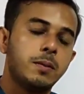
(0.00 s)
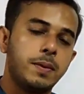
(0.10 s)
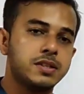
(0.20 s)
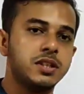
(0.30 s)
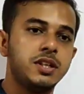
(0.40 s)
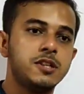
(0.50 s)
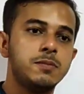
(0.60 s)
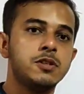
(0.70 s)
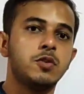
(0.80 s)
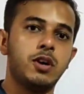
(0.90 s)
percentage
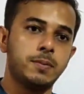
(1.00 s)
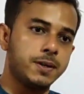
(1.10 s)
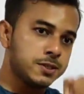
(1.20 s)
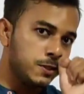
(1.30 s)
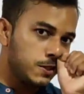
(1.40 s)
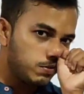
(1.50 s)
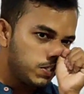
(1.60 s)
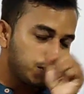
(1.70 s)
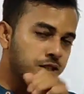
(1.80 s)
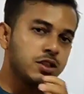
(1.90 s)
means what? Percentage
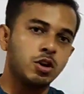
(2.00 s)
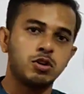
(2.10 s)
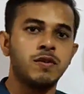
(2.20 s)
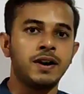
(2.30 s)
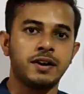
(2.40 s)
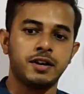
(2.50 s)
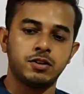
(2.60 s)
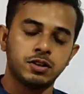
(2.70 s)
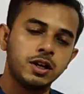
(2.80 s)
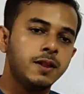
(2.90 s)
means it is out of
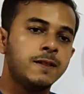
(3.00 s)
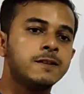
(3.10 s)
100. Okay,